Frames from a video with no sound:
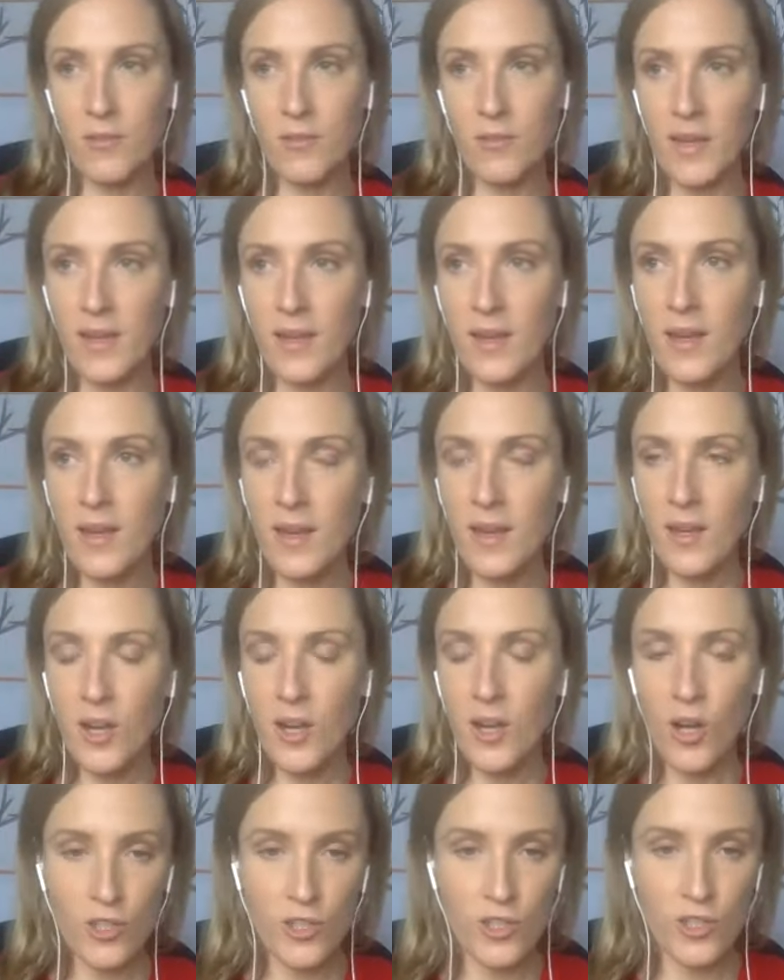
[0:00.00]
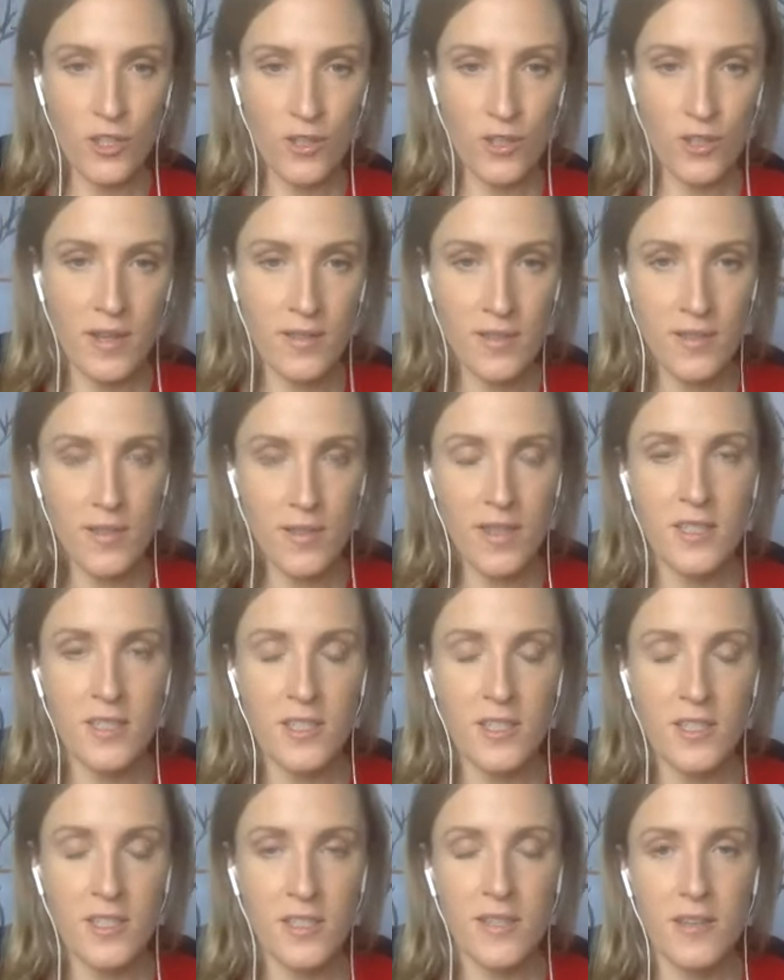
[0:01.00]
the way culture and
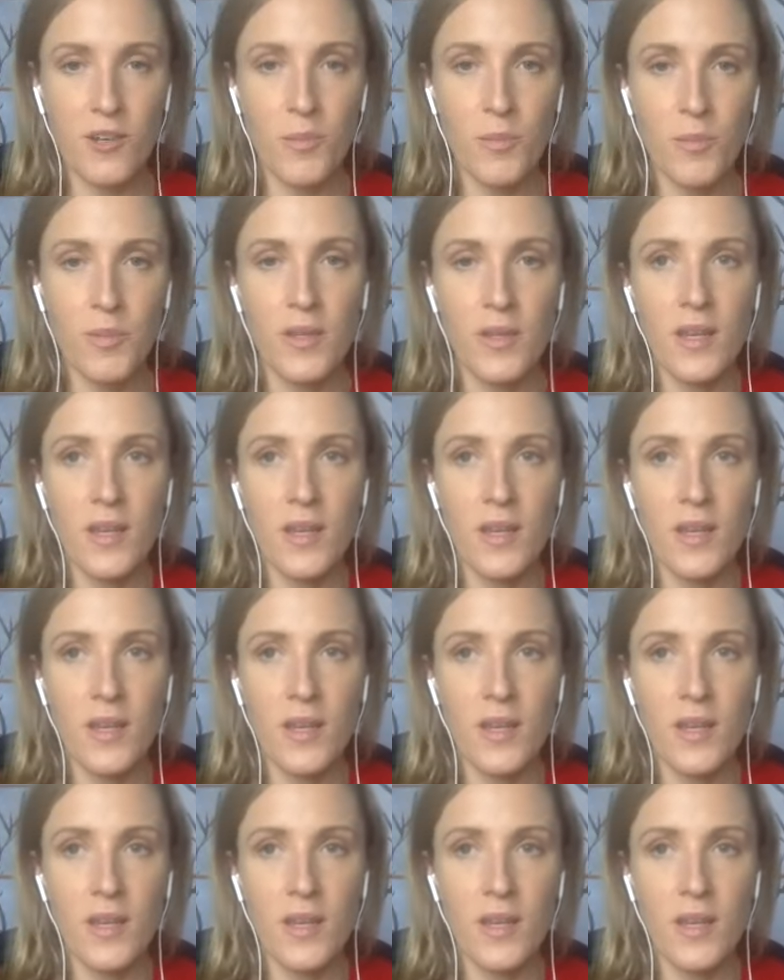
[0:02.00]
society is set up,